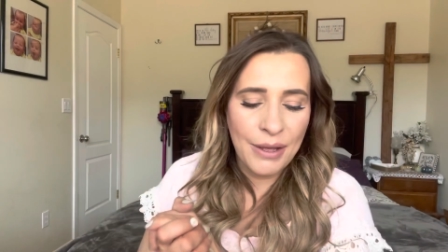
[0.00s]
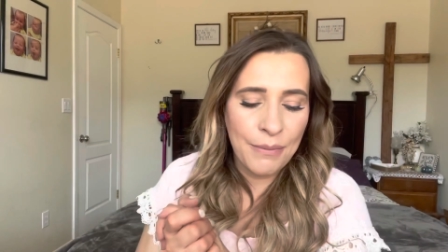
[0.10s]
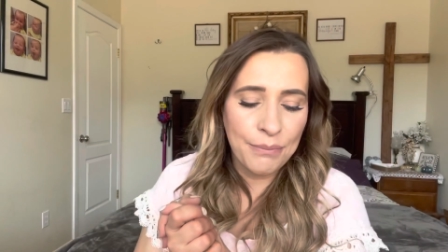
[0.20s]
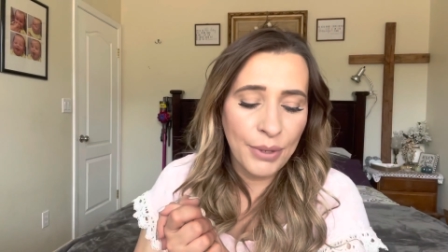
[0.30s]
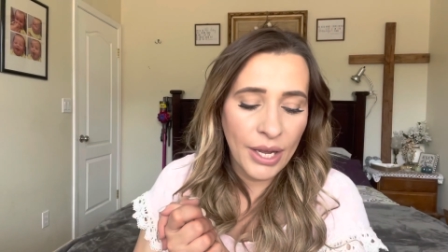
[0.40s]

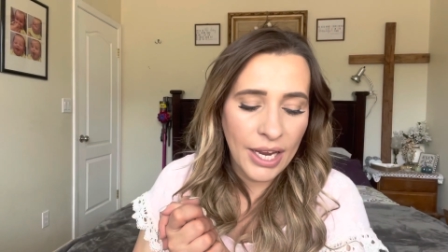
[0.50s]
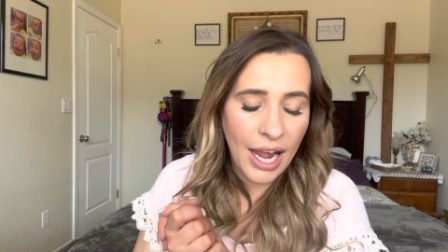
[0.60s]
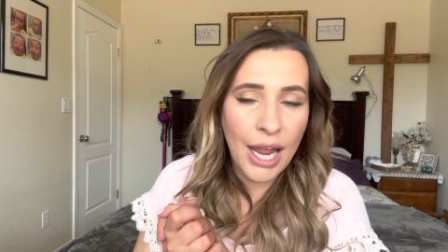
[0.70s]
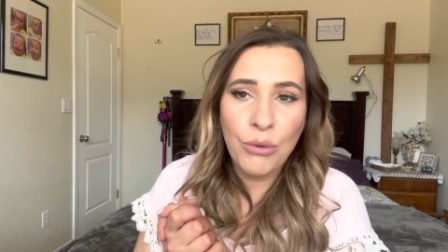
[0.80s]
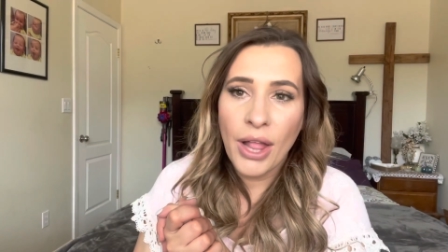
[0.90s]
but
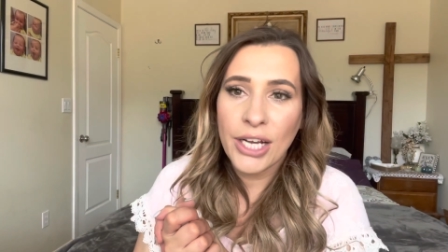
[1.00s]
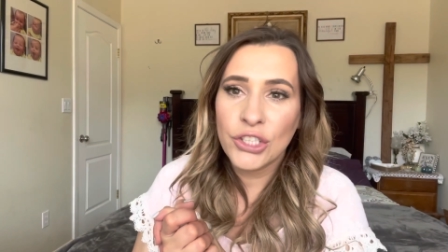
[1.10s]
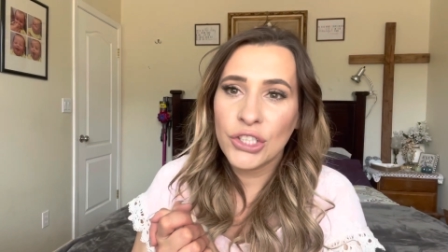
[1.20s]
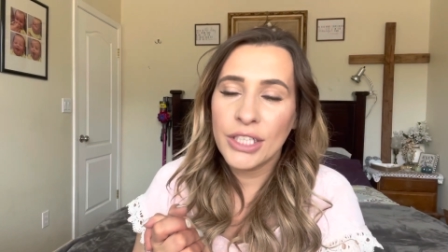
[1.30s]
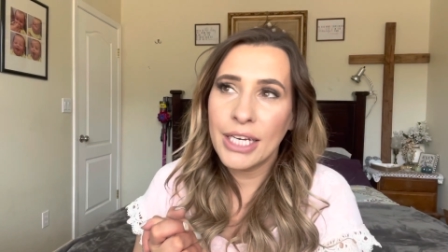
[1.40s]
I will
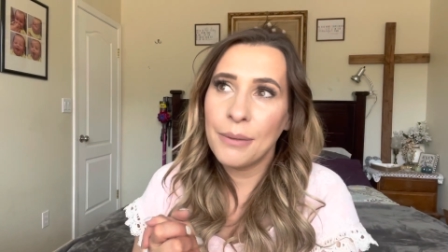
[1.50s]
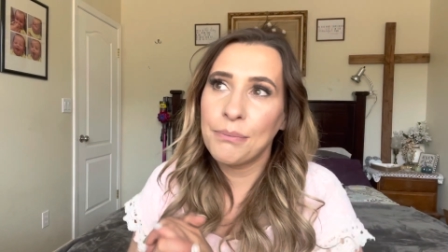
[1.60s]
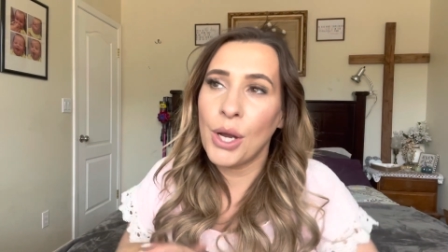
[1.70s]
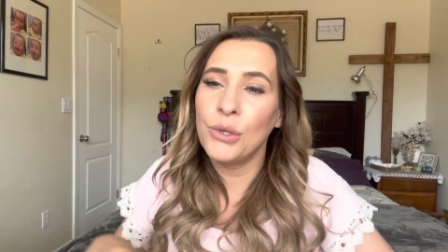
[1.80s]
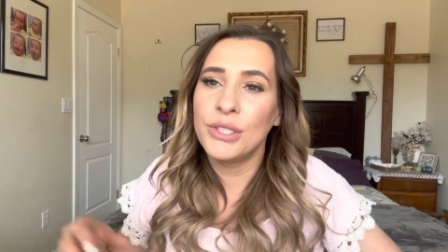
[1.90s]
actually
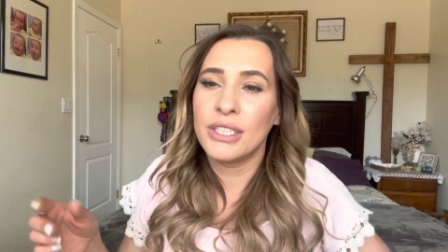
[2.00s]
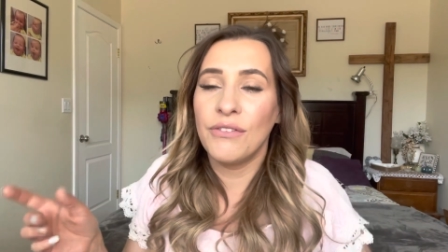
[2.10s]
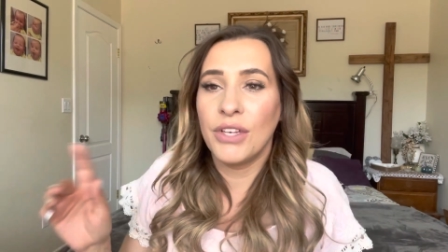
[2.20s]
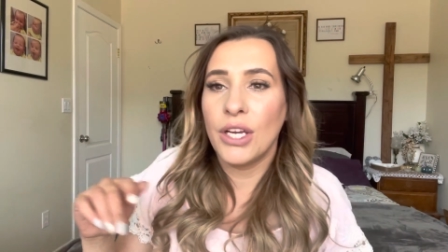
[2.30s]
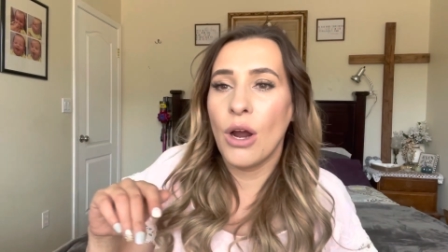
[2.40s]
post a
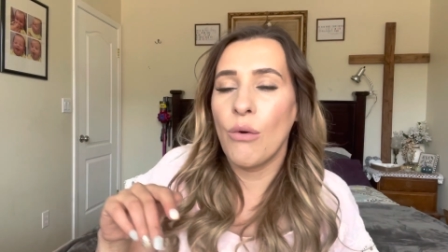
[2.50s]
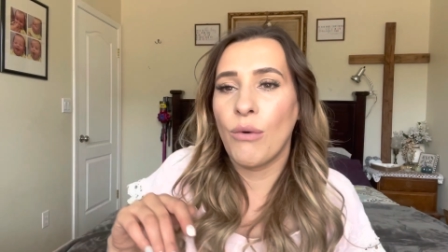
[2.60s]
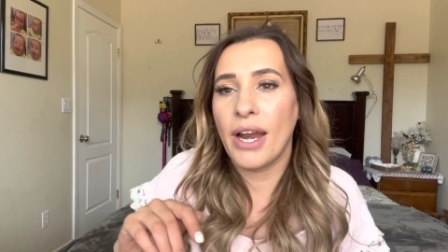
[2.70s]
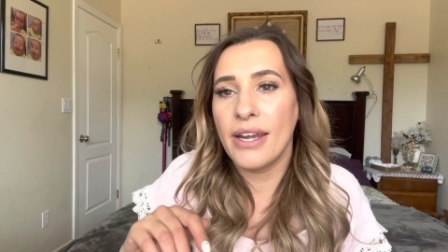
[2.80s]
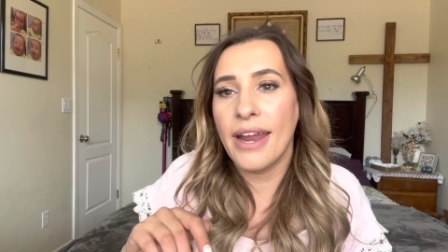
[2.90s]
video
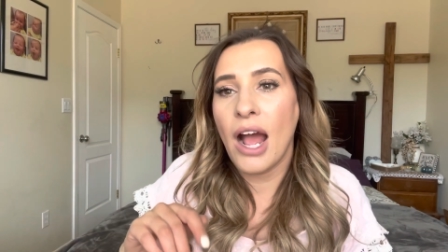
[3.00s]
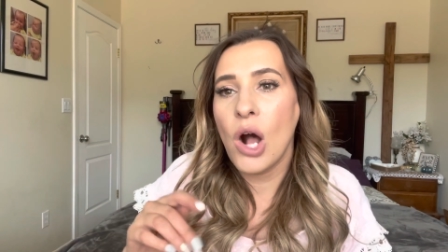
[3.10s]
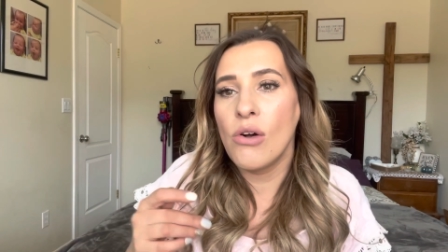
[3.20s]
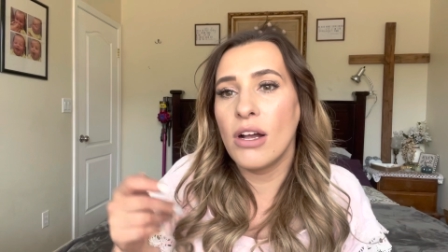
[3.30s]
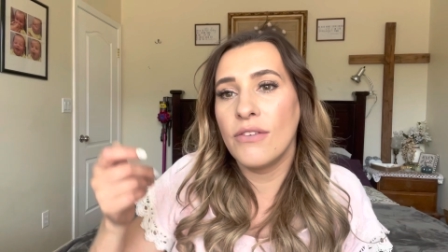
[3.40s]
right
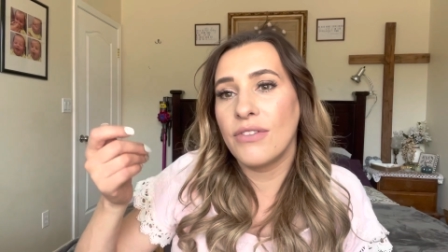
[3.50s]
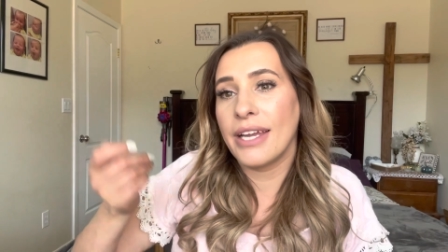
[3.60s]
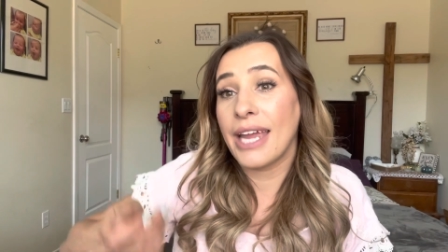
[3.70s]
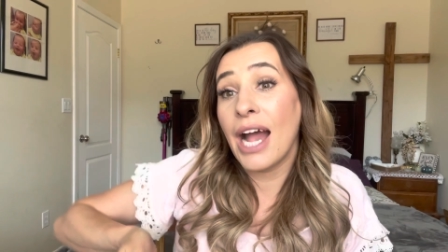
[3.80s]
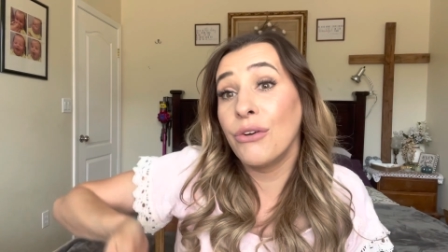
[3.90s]
now of
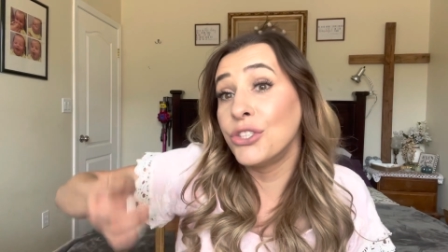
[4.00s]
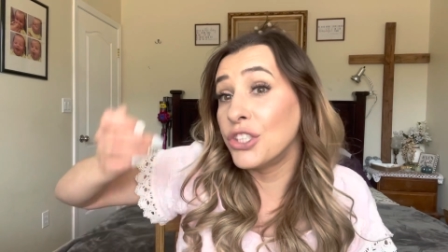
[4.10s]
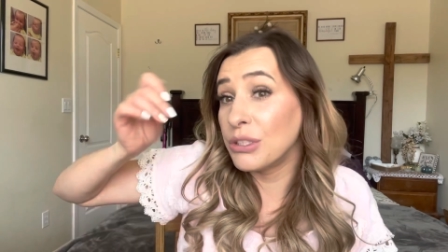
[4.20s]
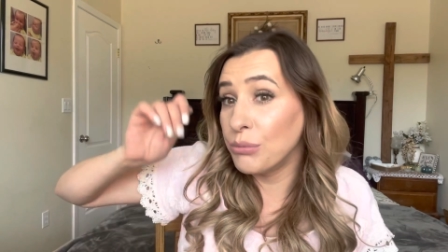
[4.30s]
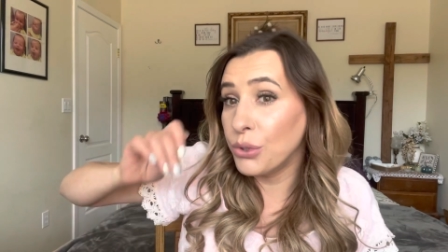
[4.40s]
like how
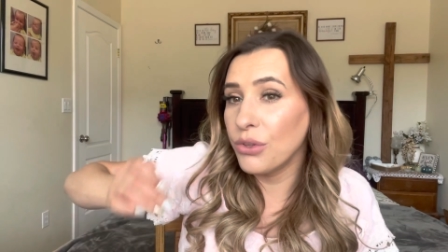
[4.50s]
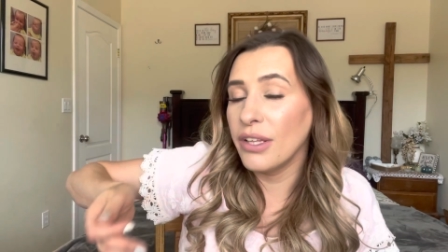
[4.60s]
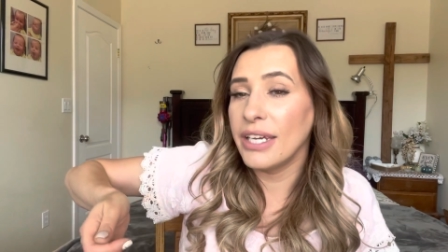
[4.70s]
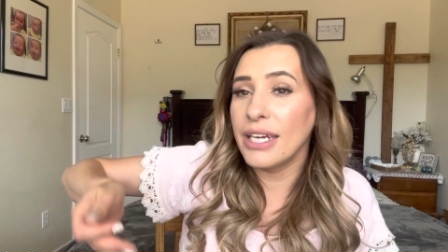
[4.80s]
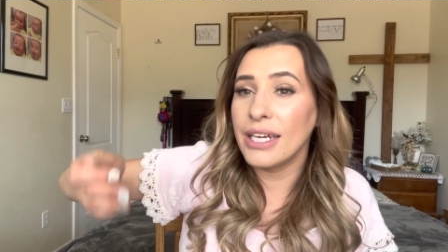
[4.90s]

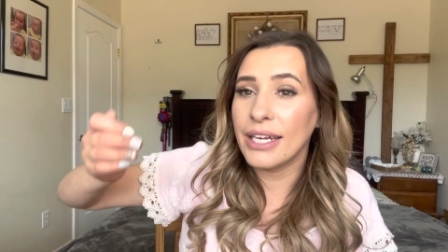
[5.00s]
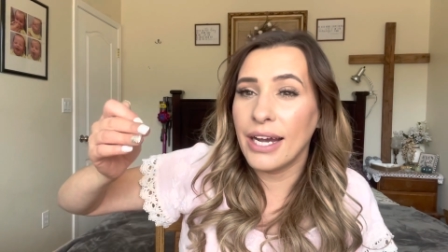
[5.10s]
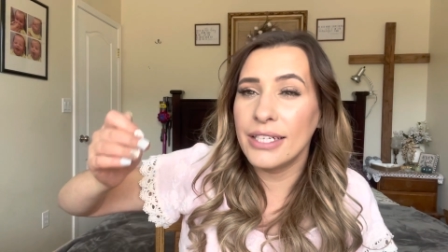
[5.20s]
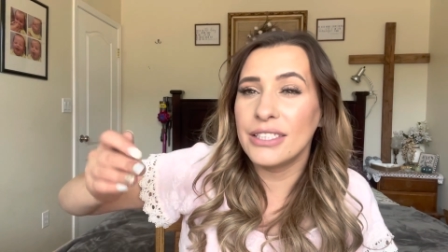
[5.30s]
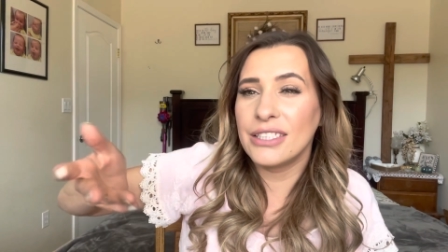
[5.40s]
smoothly it
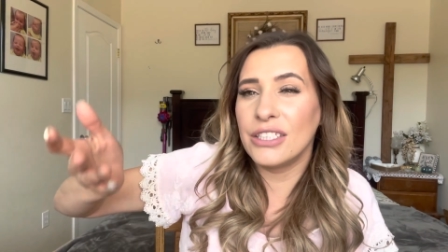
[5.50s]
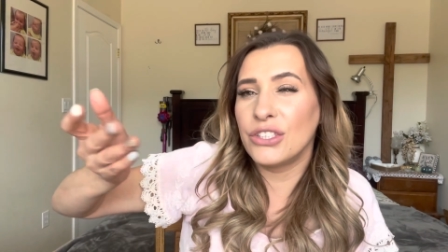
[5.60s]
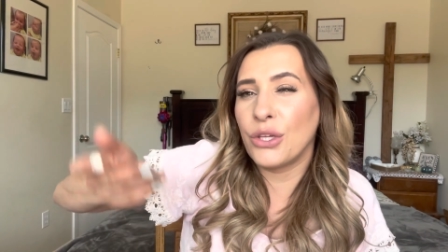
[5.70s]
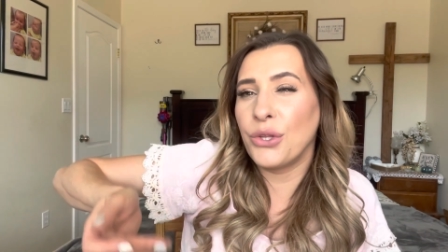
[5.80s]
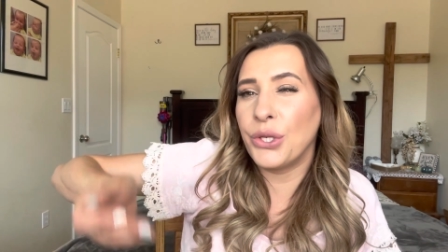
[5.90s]
cuts
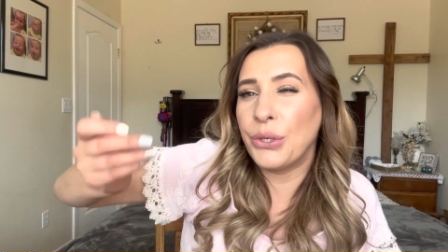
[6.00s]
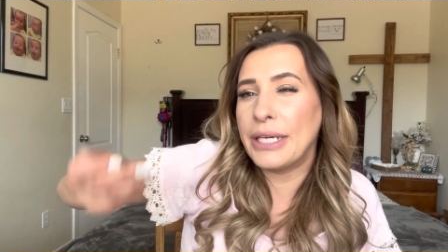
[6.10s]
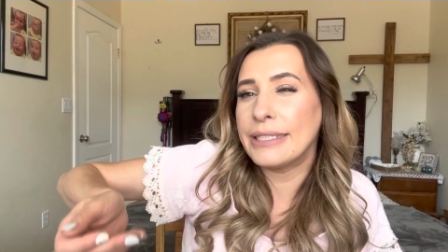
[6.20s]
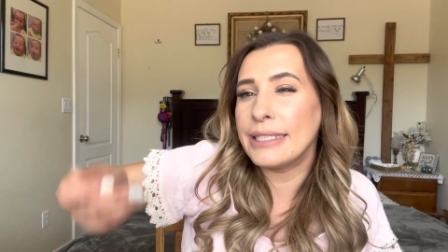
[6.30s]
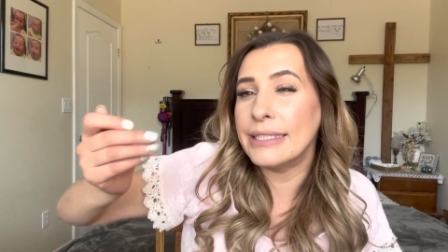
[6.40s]
so that you
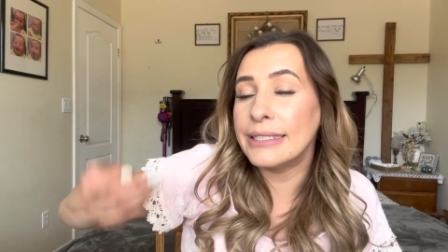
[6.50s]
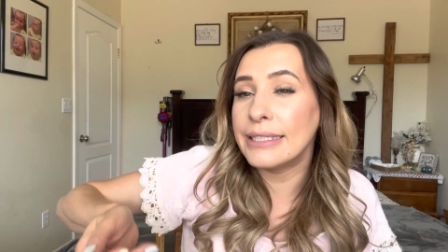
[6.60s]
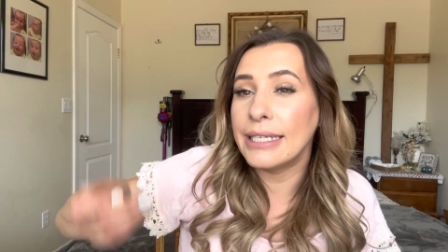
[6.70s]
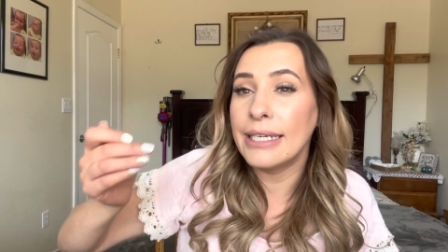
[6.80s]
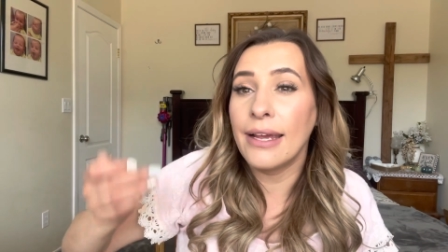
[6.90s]
guys can
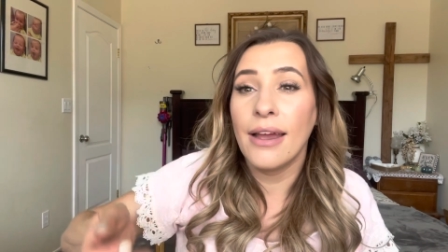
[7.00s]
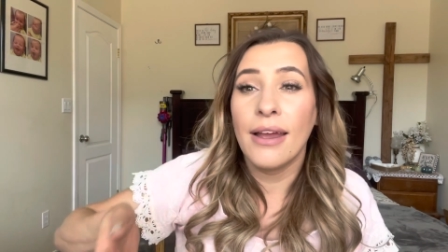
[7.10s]
see.